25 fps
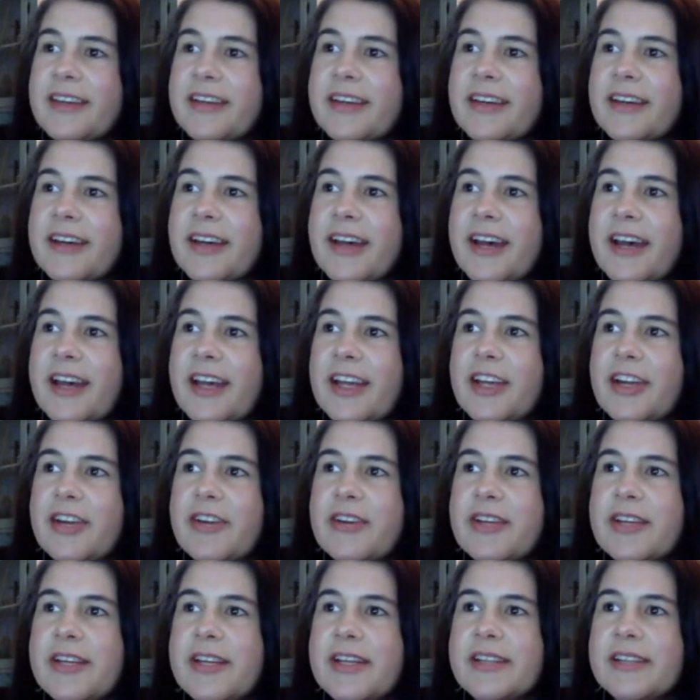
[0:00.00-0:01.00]

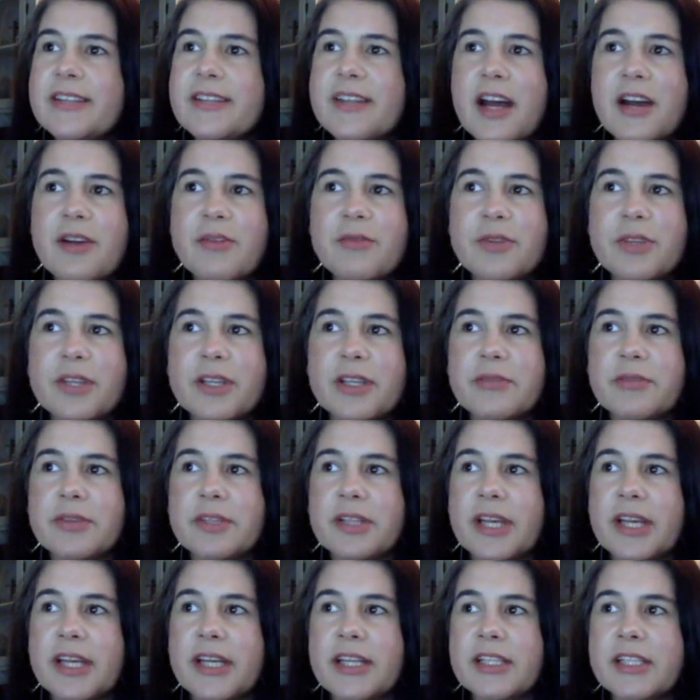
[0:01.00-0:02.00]
and it's not really
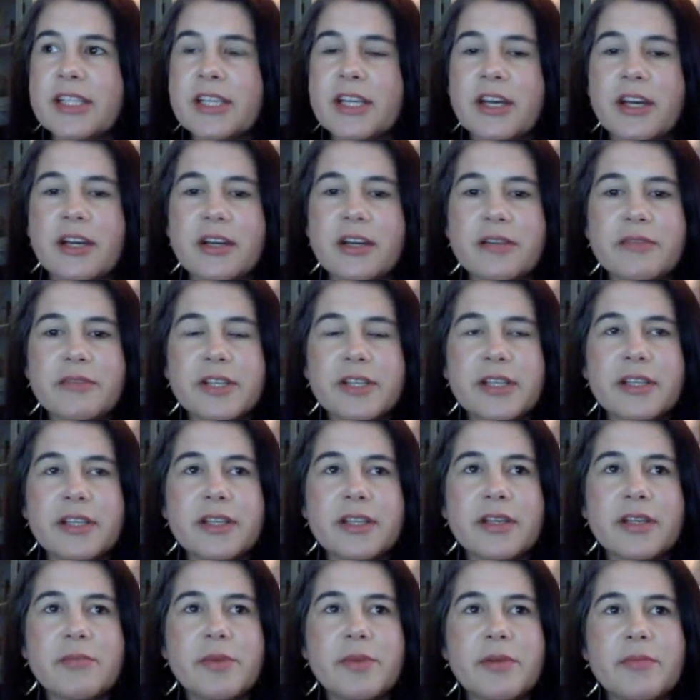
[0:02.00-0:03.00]
related to
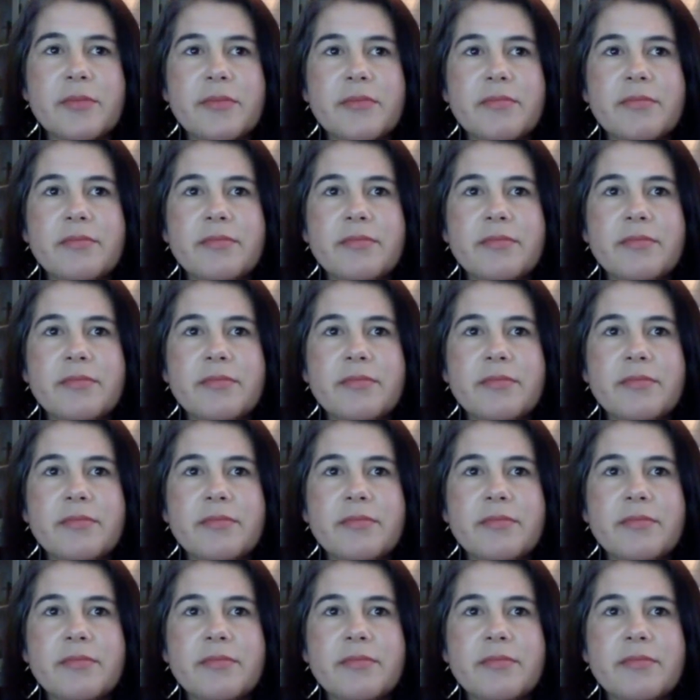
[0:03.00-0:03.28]
COVID,